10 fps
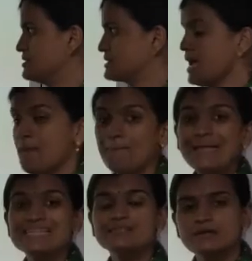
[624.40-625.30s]
years.
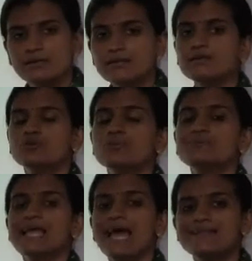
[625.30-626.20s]
Means certain
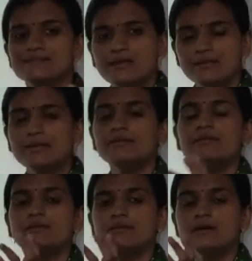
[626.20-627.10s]
groups and certain
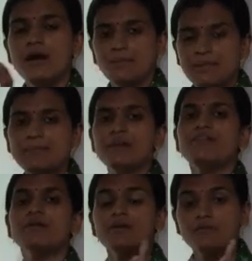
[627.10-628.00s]

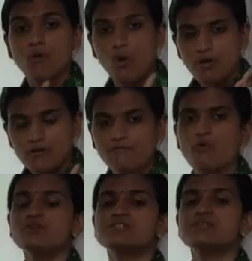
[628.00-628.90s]
people were
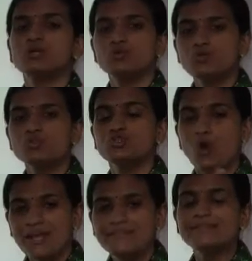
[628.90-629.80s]
forced to
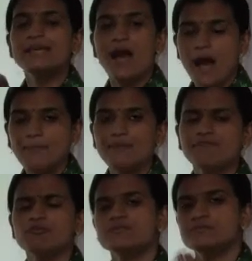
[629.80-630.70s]
join the army
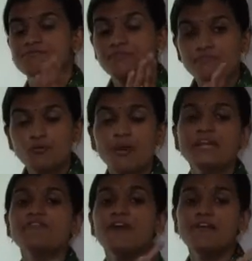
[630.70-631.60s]
for
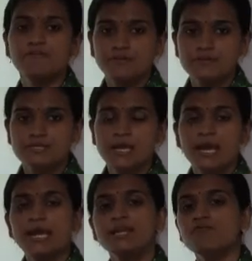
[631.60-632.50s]
25 years.
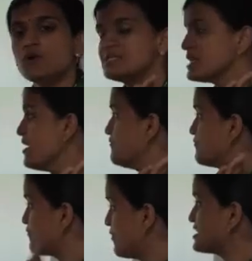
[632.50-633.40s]
It was
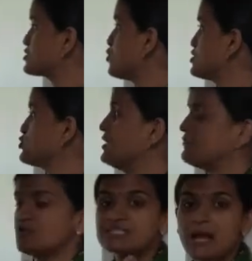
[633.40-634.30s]
fixed also,
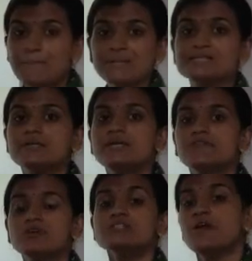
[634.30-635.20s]
it was compulsory,
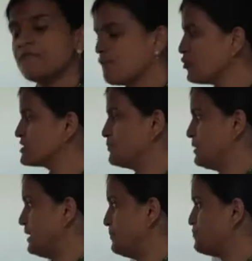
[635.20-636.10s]
it was
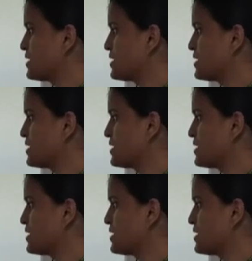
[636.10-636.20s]
forcibly.